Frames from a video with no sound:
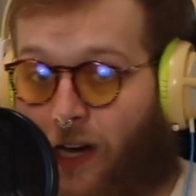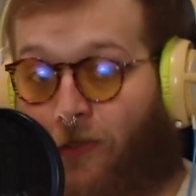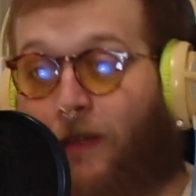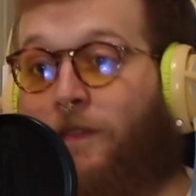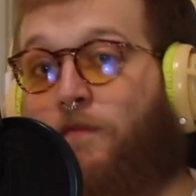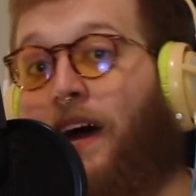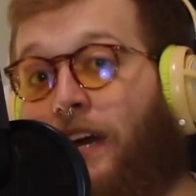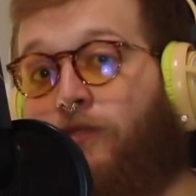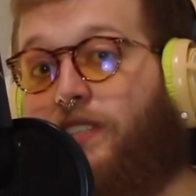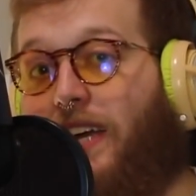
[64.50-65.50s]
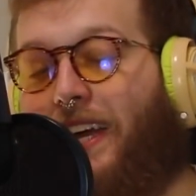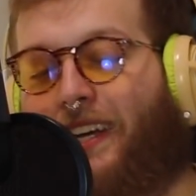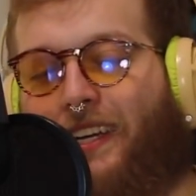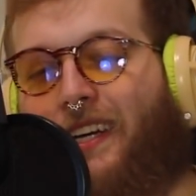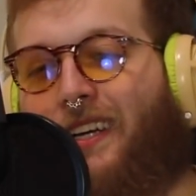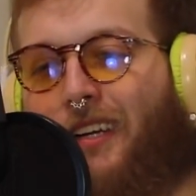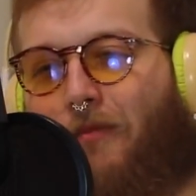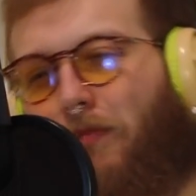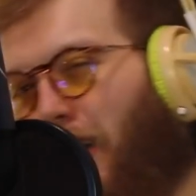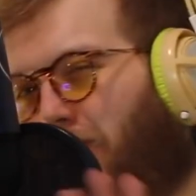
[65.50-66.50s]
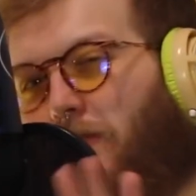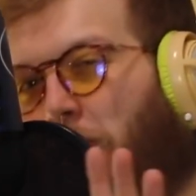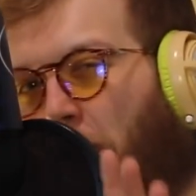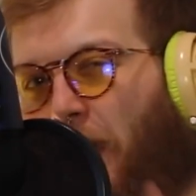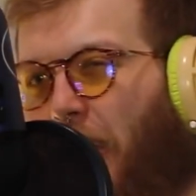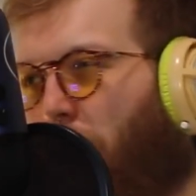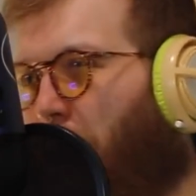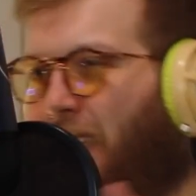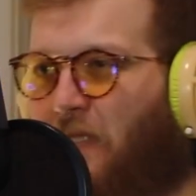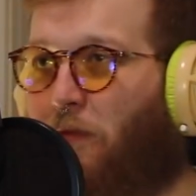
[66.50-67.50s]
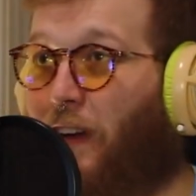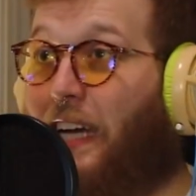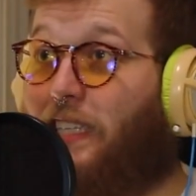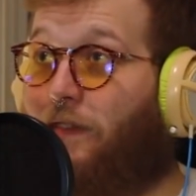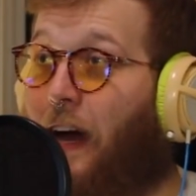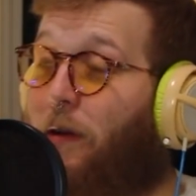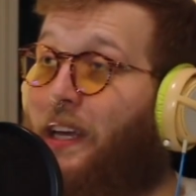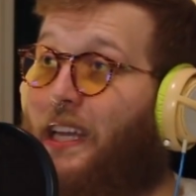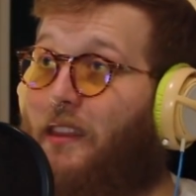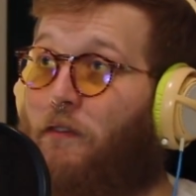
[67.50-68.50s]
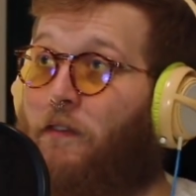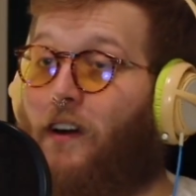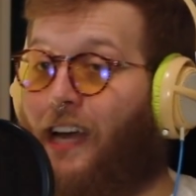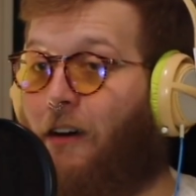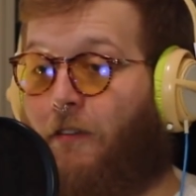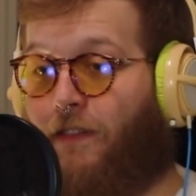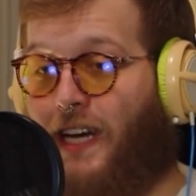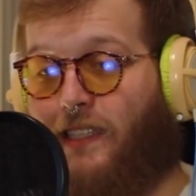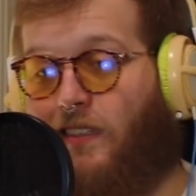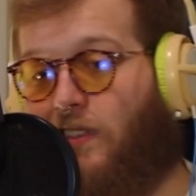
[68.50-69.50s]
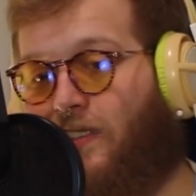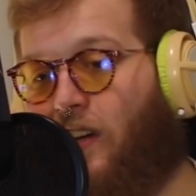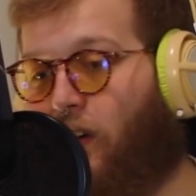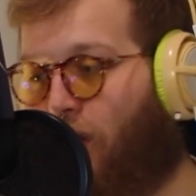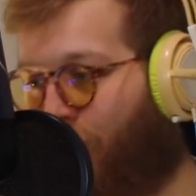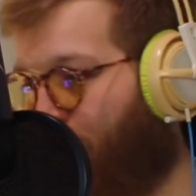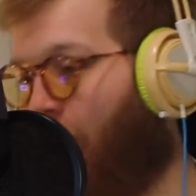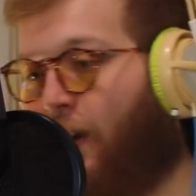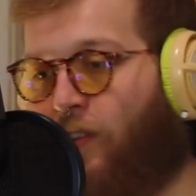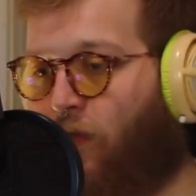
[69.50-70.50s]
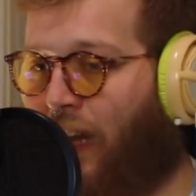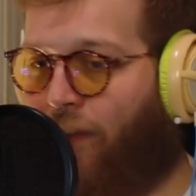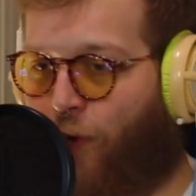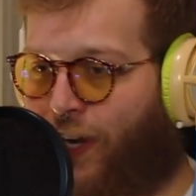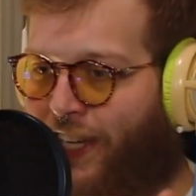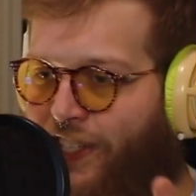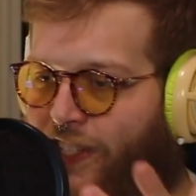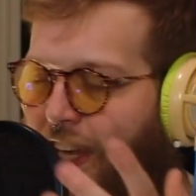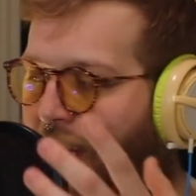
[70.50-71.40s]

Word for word: not only for my own sake, but also to maybe give you guys some advice of how to get the fuck out of that stuck spot or whatever it is.